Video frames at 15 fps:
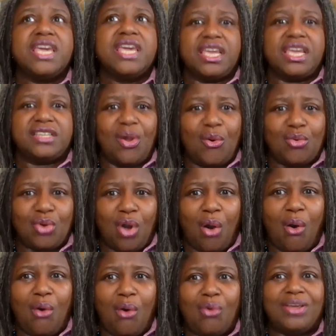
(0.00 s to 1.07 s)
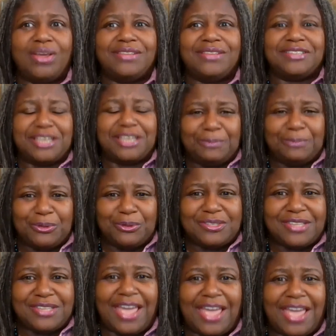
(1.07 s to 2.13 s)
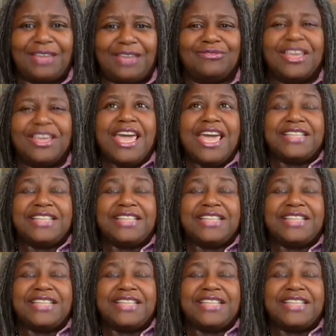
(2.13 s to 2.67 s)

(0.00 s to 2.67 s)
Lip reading: its whole goal is to keep you safe